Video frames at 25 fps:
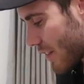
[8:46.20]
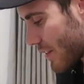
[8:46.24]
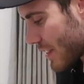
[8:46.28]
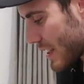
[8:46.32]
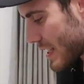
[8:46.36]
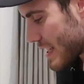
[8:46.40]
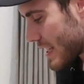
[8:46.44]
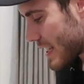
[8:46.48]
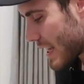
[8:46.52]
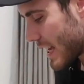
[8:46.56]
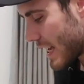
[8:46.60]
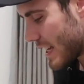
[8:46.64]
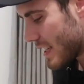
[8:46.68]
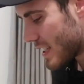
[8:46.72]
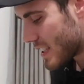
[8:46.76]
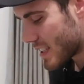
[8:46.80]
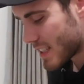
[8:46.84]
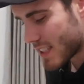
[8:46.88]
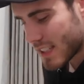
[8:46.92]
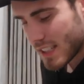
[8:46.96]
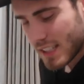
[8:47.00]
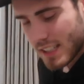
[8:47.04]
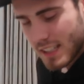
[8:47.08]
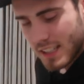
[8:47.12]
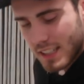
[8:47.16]
of this
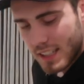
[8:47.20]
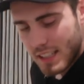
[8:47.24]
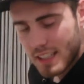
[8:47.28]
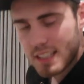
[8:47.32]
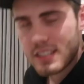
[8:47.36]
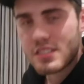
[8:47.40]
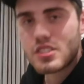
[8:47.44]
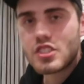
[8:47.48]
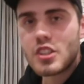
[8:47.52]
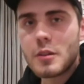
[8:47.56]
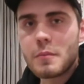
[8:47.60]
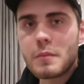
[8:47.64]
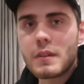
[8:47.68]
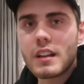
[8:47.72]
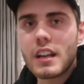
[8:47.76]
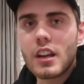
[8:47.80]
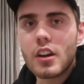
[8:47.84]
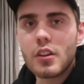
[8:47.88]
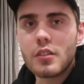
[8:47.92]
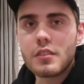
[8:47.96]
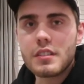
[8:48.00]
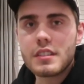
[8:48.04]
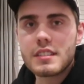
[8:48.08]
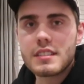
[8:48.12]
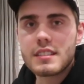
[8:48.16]
is gym
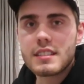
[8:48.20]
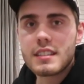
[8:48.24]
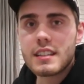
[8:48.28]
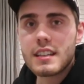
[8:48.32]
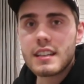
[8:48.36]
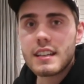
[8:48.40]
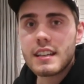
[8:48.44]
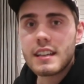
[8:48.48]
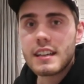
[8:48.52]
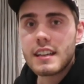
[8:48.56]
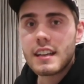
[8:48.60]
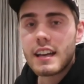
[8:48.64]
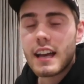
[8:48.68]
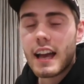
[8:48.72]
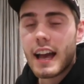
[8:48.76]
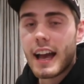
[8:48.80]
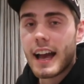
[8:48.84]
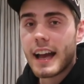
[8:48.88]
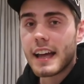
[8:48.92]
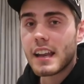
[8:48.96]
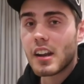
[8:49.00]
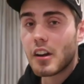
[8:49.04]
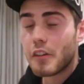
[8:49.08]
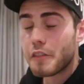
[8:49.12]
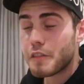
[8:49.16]
clothes.
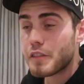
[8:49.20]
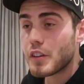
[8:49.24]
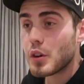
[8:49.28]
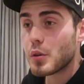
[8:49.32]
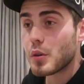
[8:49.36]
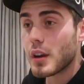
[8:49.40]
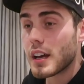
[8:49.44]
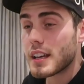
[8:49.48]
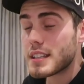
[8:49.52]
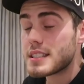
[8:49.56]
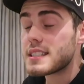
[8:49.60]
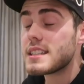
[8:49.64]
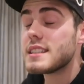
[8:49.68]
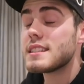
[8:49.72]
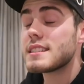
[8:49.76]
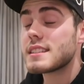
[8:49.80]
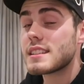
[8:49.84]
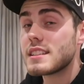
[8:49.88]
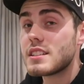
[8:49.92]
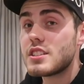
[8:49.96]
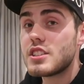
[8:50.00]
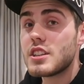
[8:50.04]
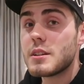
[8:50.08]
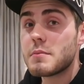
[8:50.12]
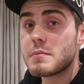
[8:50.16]
And I feel like since
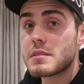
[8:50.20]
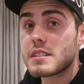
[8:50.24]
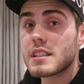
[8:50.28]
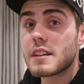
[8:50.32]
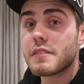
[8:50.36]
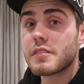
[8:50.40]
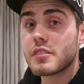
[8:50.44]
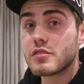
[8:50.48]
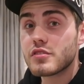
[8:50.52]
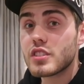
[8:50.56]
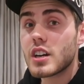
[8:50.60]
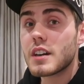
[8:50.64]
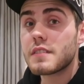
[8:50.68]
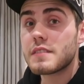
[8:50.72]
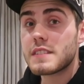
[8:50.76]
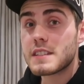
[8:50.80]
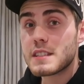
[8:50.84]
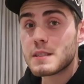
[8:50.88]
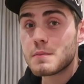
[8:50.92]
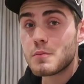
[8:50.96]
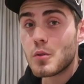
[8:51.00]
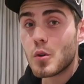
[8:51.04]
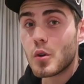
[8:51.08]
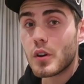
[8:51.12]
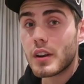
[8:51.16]
the gym stuff arrived
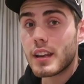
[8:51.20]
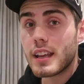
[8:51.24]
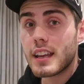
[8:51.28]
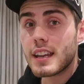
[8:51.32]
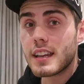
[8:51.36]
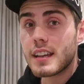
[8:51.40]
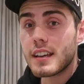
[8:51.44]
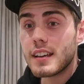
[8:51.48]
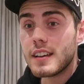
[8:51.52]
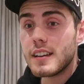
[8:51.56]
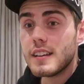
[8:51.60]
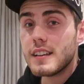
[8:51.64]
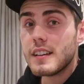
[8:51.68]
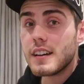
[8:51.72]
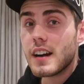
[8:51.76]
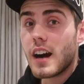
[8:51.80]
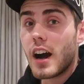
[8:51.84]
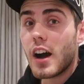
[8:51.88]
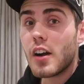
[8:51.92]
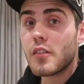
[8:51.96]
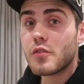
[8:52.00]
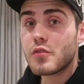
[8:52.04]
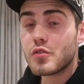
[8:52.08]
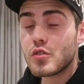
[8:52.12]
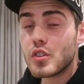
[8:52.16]
this morning,
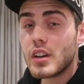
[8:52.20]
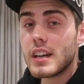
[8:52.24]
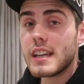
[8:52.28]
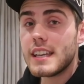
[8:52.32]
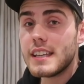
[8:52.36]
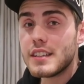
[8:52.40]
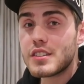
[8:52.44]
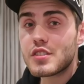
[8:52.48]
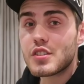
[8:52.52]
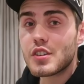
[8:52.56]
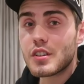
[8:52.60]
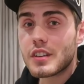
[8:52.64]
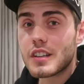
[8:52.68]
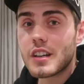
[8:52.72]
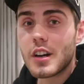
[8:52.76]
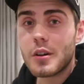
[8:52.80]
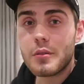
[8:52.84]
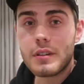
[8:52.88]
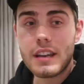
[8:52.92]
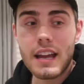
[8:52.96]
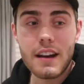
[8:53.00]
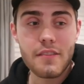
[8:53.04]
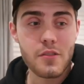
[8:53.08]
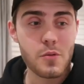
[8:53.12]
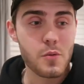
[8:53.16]
I really should
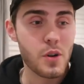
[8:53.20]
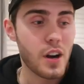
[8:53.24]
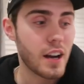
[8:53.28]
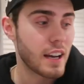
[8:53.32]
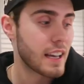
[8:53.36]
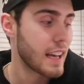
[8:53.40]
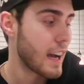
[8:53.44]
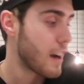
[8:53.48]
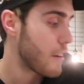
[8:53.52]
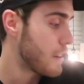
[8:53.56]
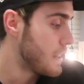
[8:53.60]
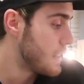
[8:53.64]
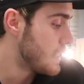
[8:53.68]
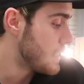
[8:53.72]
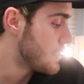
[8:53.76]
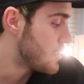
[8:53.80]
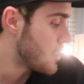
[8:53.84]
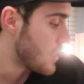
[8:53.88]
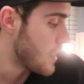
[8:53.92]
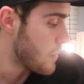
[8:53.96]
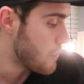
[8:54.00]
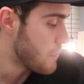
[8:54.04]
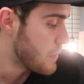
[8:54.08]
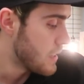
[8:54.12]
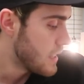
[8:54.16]
go and have a workout in the
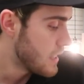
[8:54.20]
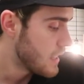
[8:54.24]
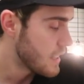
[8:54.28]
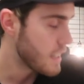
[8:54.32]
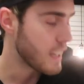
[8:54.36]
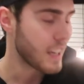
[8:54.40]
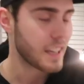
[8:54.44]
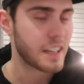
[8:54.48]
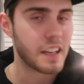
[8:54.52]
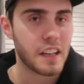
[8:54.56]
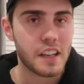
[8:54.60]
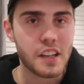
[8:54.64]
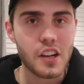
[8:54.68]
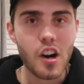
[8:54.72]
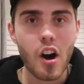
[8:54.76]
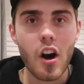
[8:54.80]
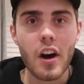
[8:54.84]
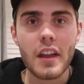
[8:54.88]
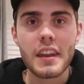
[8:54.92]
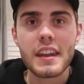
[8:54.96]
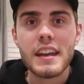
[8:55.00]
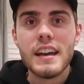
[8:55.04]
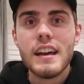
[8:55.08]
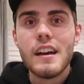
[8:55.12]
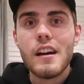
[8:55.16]
gym. Like I
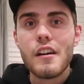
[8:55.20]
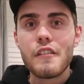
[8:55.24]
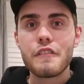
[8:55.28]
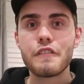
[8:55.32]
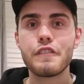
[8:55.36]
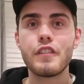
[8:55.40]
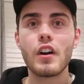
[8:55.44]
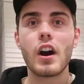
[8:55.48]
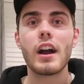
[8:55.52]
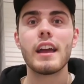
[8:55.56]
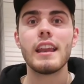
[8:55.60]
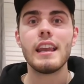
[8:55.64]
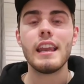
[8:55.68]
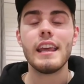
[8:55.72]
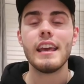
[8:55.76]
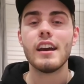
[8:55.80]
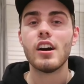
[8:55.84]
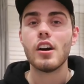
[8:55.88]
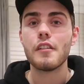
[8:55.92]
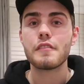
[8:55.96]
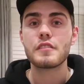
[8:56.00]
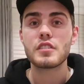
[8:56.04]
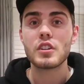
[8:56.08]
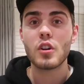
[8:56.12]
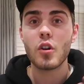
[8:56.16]
can't finally,
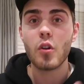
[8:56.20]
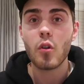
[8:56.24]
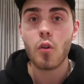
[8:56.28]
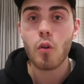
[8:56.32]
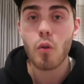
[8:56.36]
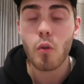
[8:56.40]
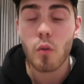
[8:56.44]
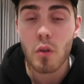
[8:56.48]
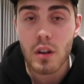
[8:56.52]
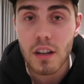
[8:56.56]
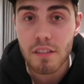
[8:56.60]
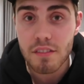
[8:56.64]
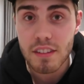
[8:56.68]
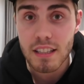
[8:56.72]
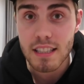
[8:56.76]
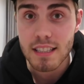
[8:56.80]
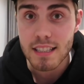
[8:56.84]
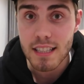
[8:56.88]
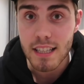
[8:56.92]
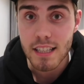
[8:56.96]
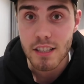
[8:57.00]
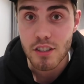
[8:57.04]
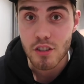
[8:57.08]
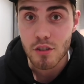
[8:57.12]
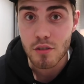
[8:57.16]
after all of
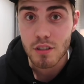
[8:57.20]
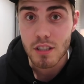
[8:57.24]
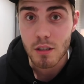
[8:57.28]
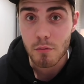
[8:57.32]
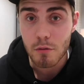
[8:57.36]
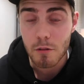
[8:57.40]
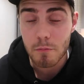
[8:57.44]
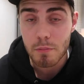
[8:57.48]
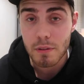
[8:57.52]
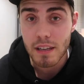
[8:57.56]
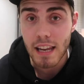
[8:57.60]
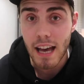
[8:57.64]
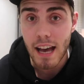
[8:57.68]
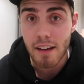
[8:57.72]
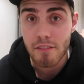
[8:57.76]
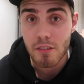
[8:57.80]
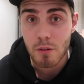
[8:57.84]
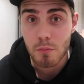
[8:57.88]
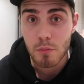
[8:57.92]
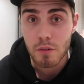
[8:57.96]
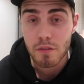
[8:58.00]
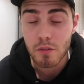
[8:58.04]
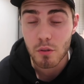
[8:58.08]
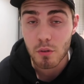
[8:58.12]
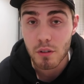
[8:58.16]
these issues that we've been
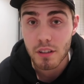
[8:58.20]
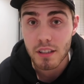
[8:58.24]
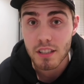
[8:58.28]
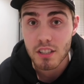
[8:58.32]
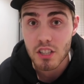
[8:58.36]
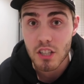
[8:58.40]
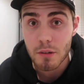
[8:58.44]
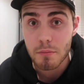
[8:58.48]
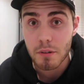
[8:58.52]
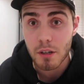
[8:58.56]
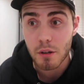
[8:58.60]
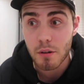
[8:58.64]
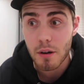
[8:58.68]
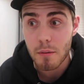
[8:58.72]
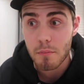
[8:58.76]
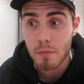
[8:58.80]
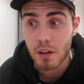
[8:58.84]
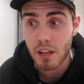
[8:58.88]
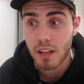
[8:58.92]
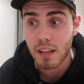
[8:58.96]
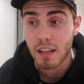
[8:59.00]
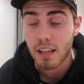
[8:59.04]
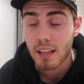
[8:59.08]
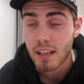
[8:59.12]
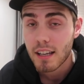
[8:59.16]
having with all of the gym
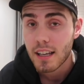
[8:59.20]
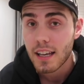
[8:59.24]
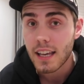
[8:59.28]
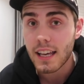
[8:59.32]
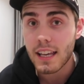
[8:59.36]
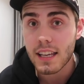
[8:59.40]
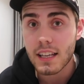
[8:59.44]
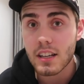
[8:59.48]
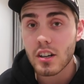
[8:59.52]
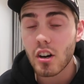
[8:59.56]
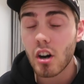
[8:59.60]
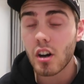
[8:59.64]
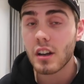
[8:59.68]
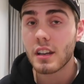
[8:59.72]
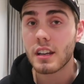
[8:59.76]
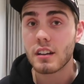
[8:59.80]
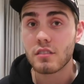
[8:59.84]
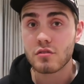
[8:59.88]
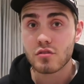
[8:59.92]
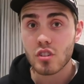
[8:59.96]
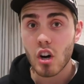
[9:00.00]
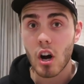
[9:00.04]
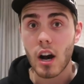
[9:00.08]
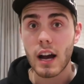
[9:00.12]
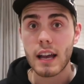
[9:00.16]
equipment, it can't
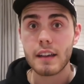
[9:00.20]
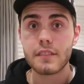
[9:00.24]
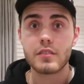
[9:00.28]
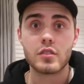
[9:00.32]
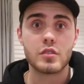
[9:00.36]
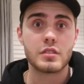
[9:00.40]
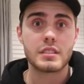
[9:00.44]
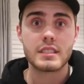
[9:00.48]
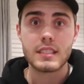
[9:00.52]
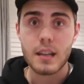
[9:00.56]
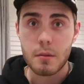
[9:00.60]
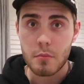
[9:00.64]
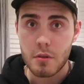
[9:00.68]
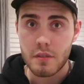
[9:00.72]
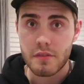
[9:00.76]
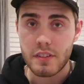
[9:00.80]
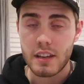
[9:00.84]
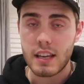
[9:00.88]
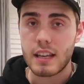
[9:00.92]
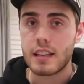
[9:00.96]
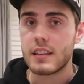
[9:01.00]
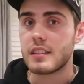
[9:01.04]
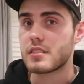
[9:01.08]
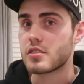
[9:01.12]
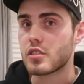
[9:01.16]
arrive, or some of
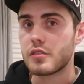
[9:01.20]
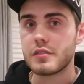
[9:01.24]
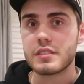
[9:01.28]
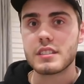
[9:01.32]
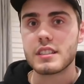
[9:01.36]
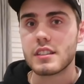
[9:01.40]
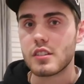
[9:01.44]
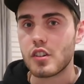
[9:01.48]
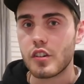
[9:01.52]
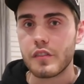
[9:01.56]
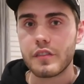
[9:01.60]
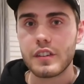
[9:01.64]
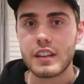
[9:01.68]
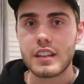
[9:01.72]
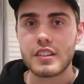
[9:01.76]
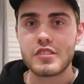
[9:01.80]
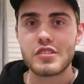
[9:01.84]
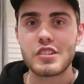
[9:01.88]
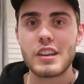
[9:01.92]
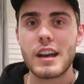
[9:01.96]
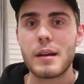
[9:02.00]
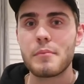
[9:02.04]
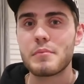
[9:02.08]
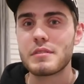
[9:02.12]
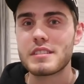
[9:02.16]
it, it's obviously not
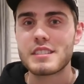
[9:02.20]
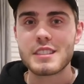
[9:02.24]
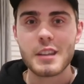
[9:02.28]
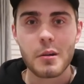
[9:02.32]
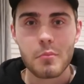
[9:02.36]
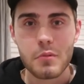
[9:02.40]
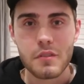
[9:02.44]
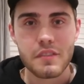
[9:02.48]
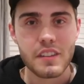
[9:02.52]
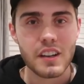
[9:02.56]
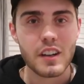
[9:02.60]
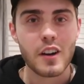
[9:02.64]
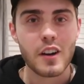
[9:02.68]
finished yet, but some of